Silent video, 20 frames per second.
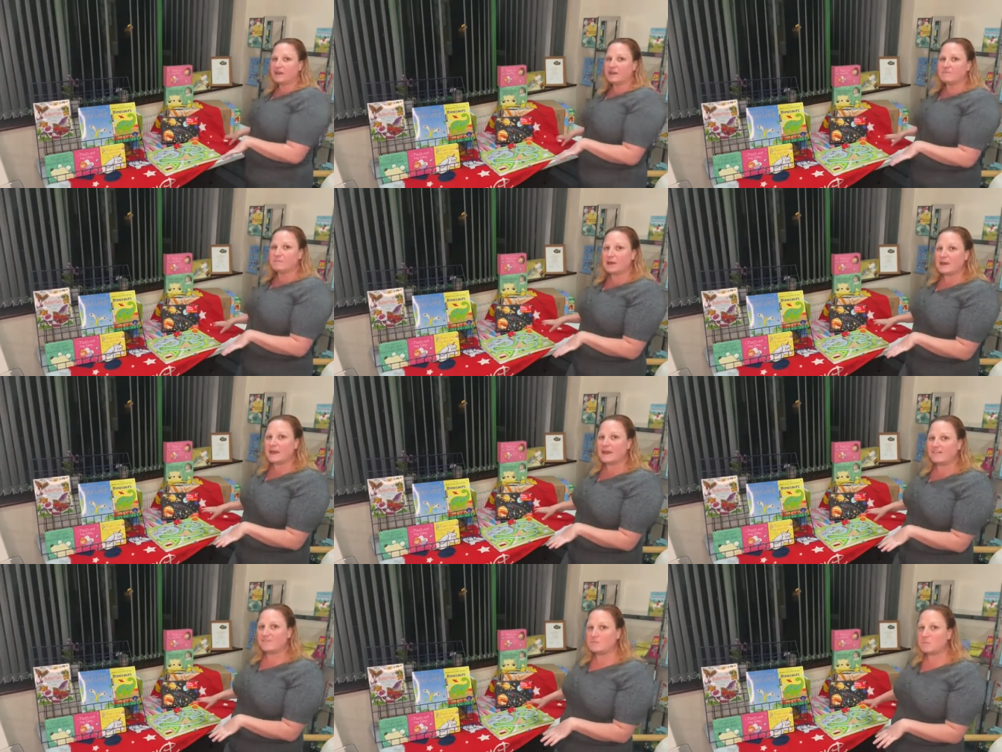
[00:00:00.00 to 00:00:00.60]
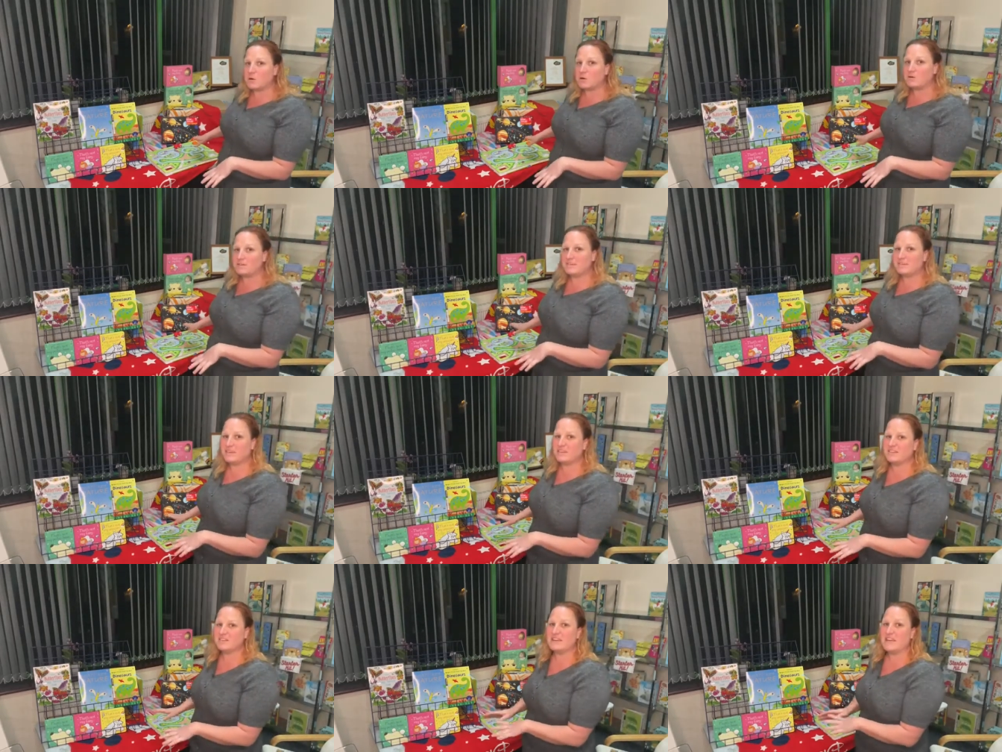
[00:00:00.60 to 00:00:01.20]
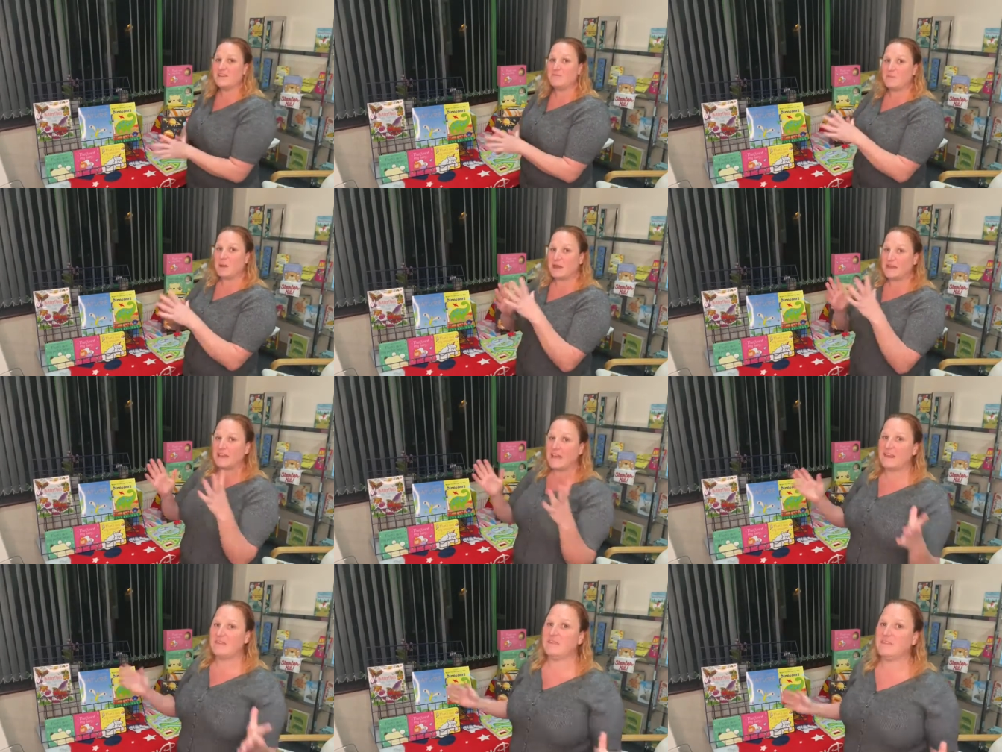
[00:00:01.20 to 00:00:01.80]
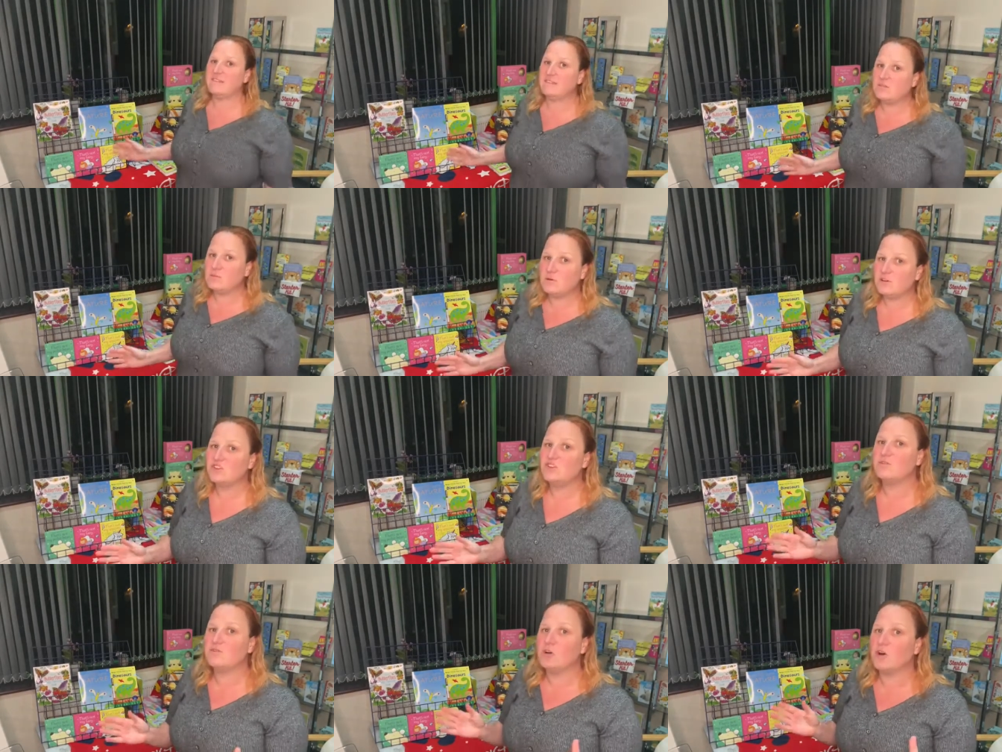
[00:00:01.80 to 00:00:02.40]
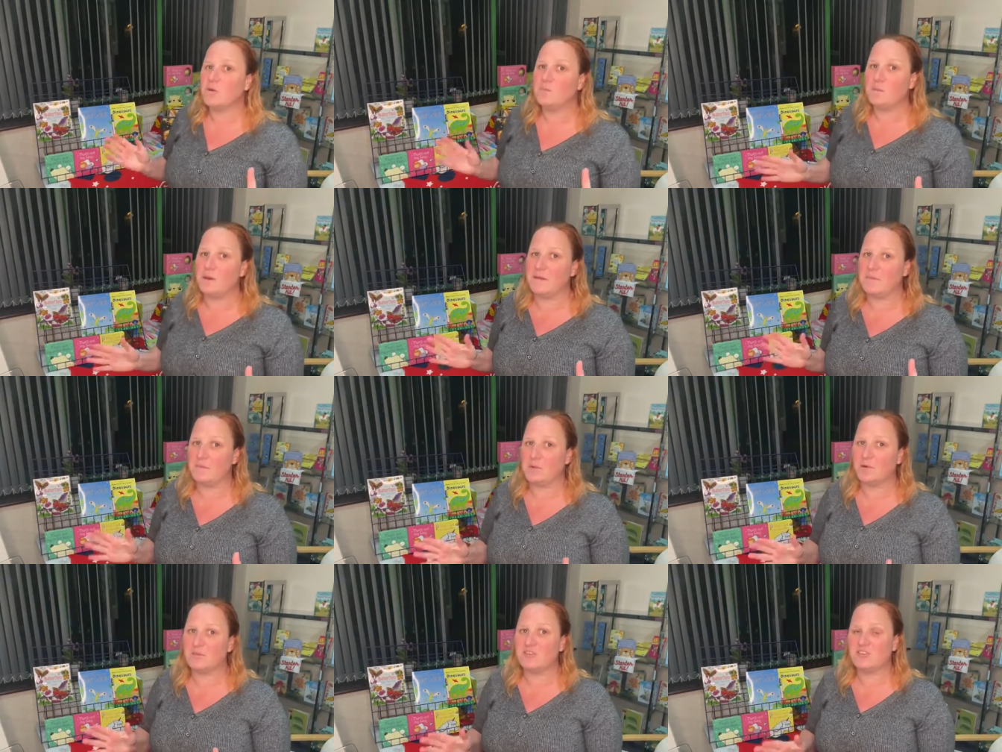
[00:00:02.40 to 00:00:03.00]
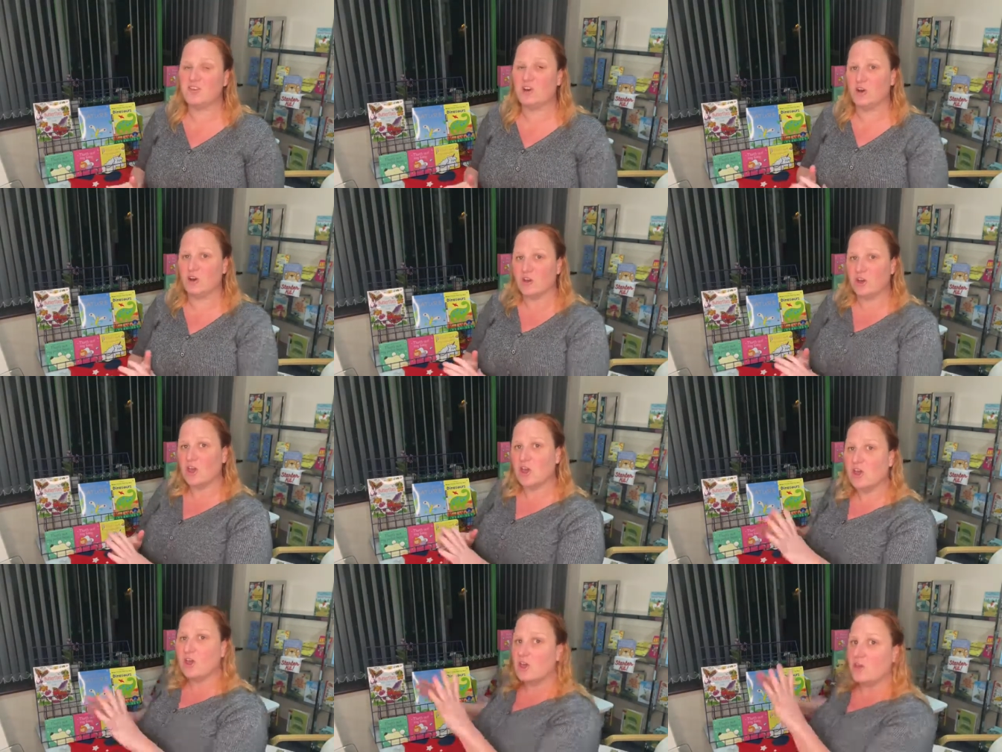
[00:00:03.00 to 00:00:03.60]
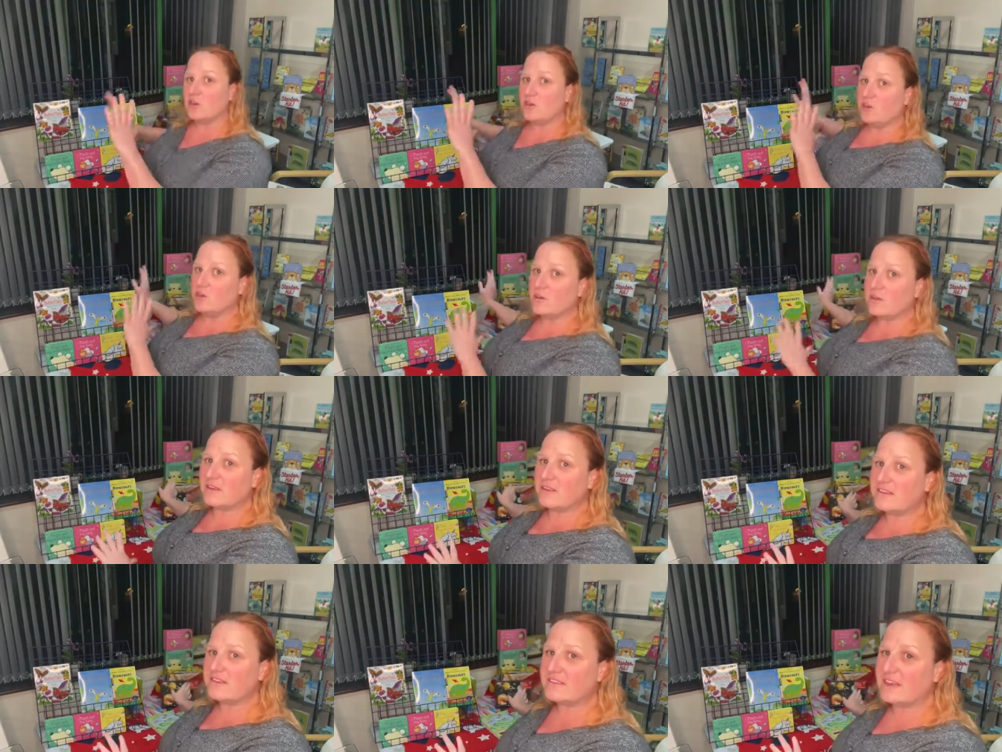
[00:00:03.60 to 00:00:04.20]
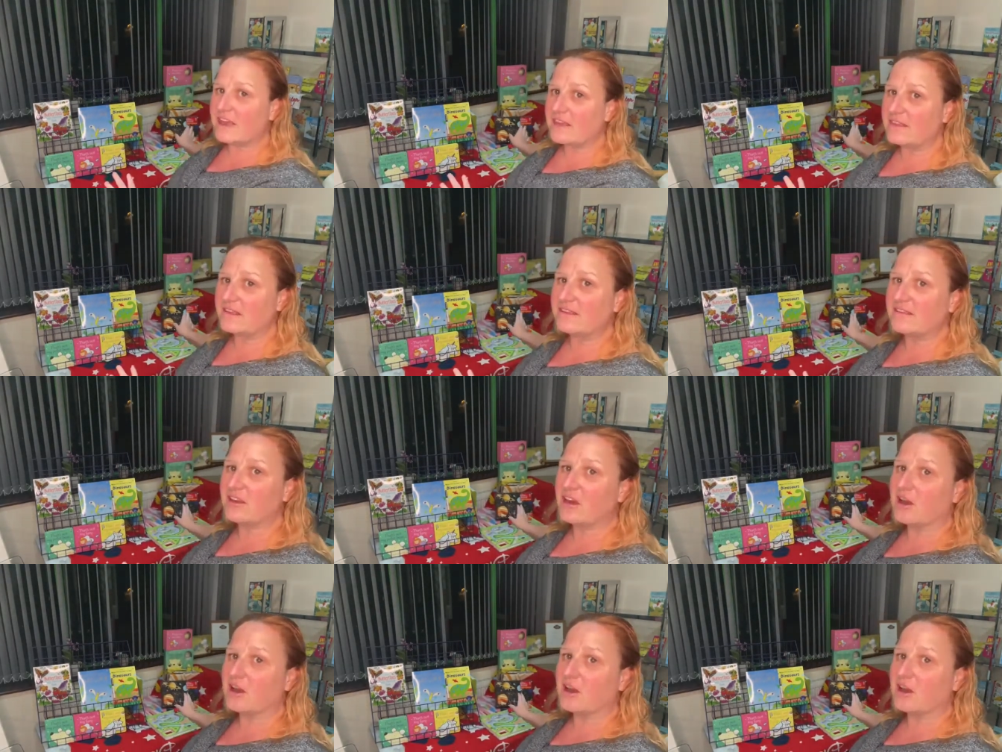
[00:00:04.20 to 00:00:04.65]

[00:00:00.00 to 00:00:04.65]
then I might have boxes underneath. But again, this is once you've got a bit more stock. You can set this